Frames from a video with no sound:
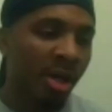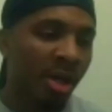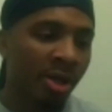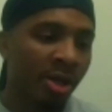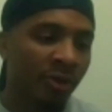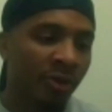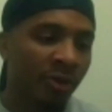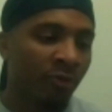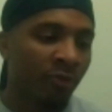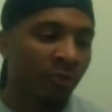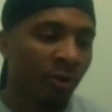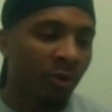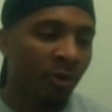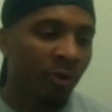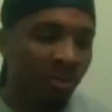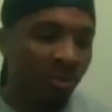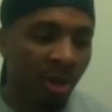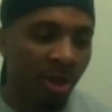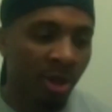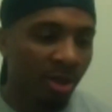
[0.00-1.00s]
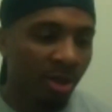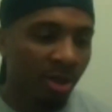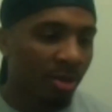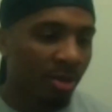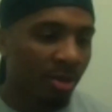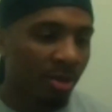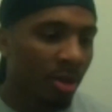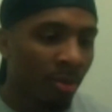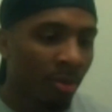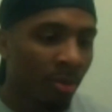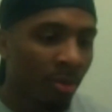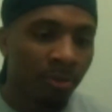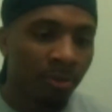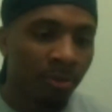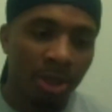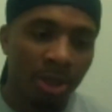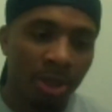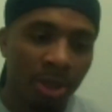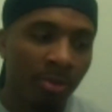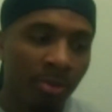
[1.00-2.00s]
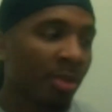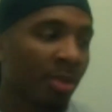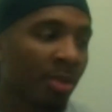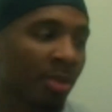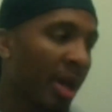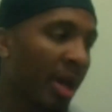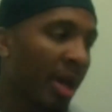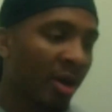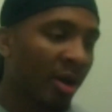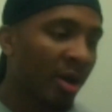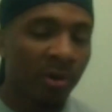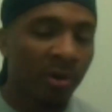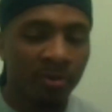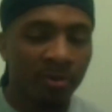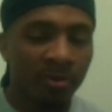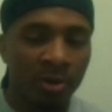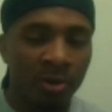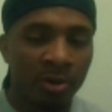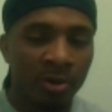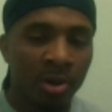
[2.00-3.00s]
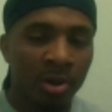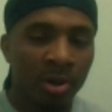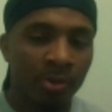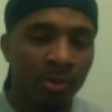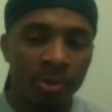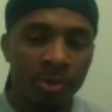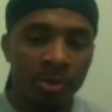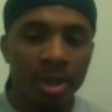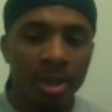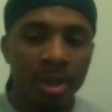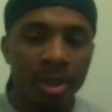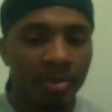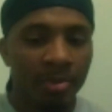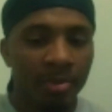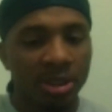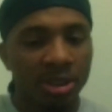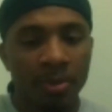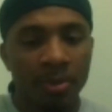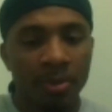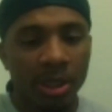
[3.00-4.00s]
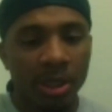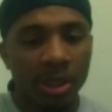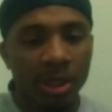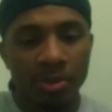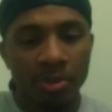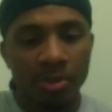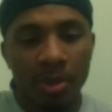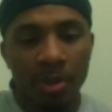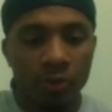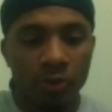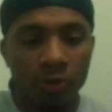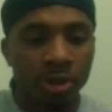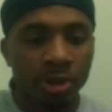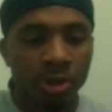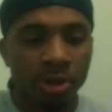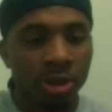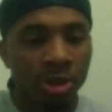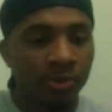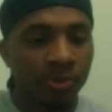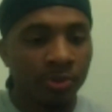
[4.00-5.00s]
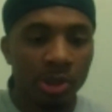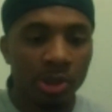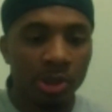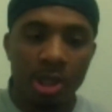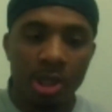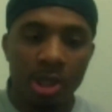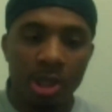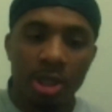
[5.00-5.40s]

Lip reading: thing where I'm like, I'm getting back on it, bro. I'm about to get back to my push-ups, get